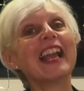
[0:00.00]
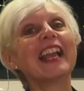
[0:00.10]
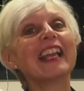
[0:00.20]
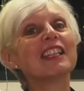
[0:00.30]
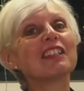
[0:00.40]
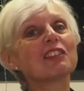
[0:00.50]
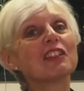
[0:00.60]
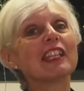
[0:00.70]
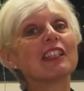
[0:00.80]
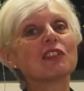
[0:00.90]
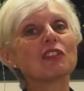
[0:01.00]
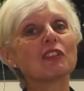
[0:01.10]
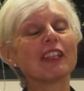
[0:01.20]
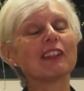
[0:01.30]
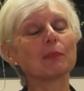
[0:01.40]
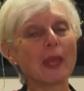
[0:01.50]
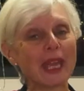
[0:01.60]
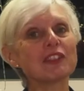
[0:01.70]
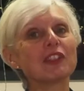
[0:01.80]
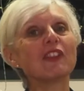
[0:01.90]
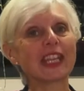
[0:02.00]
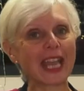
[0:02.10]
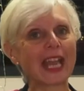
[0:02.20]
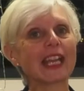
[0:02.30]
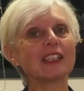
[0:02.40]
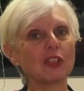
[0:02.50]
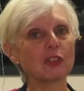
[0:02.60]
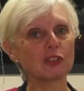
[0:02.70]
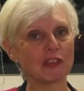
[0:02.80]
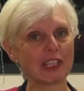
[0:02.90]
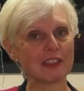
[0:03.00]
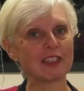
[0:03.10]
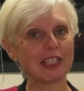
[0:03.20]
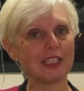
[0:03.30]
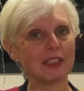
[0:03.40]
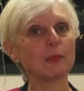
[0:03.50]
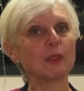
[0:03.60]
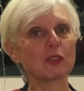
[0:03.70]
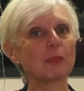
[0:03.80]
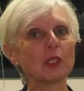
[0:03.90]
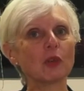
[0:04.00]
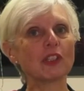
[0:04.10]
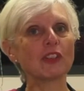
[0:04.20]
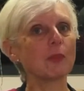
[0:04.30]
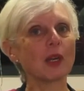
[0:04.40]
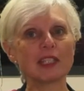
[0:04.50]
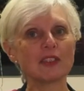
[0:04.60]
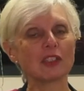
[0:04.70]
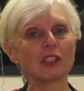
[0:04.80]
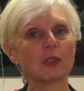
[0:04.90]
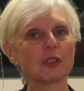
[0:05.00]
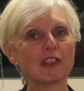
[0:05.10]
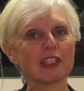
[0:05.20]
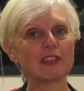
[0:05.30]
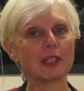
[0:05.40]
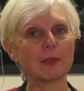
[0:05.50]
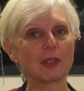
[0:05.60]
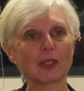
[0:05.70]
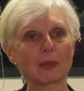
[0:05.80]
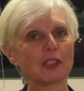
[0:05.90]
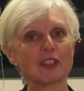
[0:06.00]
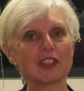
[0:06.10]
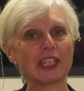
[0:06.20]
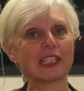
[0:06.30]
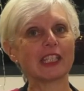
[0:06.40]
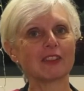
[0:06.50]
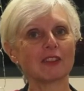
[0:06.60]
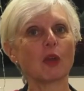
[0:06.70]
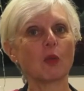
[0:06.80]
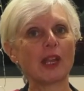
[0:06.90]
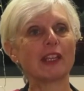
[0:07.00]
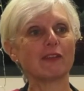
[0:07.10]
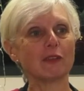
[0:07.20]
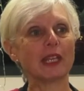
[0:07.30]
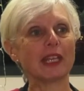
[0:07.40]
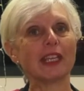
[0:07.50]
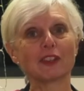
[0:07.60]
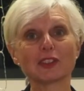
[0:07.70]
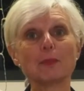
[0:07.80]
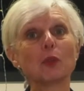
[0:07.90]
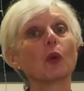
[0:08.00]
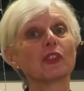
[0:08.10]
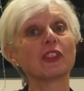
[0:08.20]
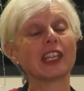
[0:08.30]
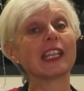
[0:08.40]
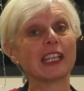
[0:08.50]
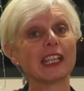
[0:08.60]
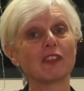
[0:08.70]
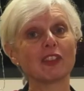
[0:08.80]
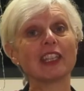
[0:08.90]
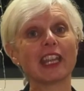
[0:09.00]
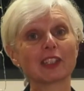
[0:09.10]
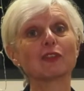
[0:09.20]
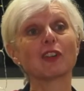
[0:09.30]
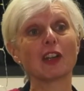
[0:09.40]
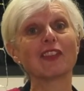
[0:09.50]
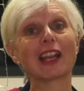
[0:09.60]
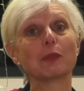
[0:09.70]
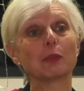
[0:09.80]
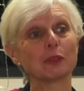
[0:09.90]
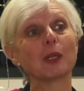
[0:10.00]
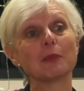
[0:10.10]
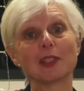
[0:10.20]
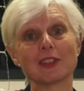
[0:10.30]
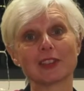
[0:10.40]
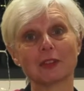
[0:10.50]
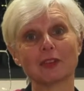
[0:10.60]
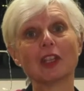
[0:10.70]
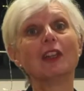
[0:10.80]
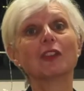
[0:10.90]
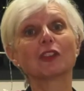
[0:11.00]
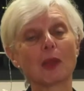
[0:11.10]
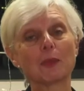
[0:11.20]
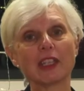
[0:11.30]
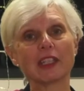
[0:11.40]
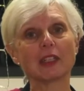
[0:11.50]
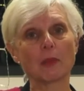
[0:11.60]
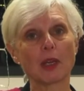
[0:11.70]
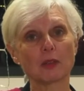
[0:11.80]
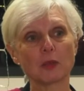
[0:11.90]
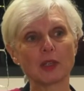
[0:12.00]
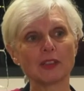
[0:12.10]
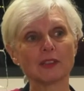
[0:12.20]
It's best if it can go straight in, but to be honest, mine isn't going straight in because I'm going to take it away from here, because I'm not staying here for the next 5 hours by myself. So I'm taking mine away.